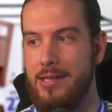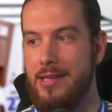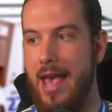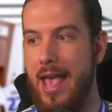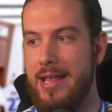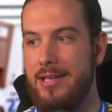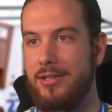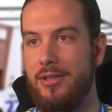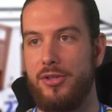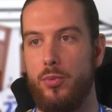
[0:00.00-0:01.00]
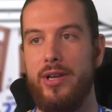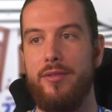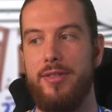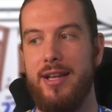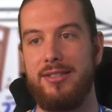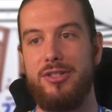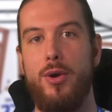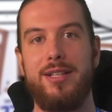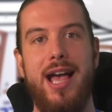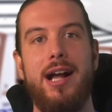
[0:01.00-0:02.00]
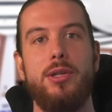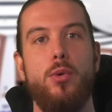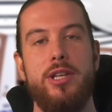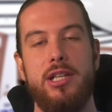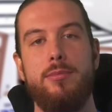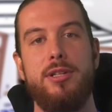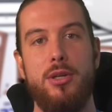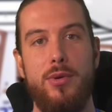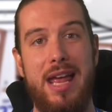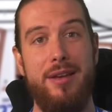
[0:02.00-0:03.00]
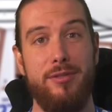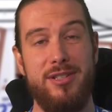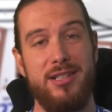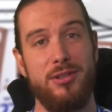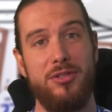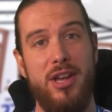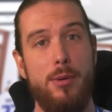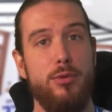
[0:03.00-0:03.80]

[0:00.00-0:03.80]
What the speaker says: get into the swing of things and know exactly what you're going to be doing every single time.